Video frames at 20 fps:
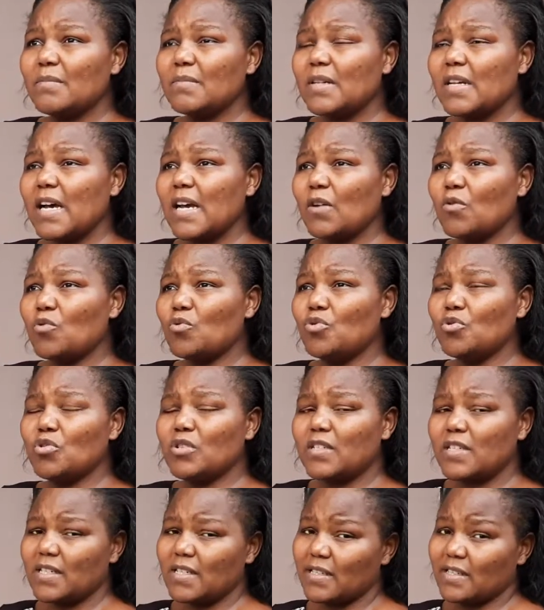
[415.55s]
I could
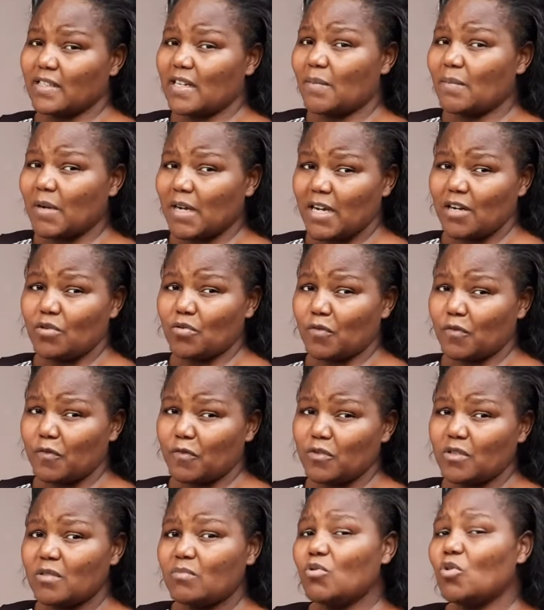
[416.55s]
not eat some kind of
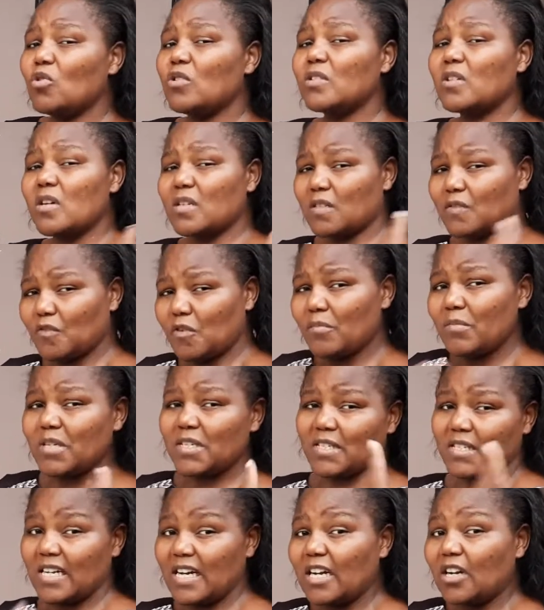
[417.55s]
foods because I was
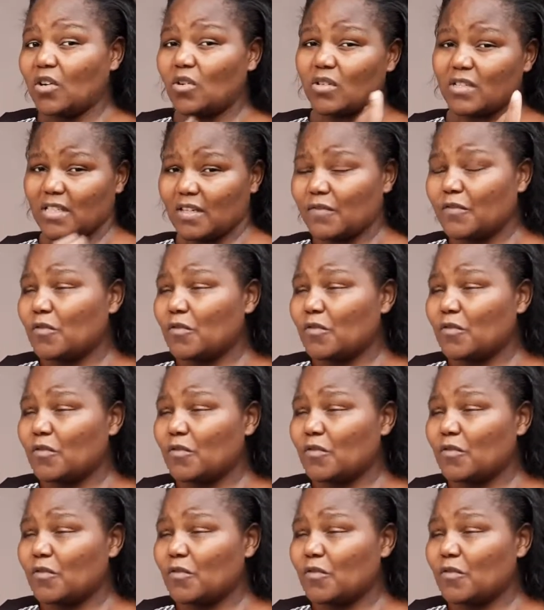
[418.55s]
vomiting a lot,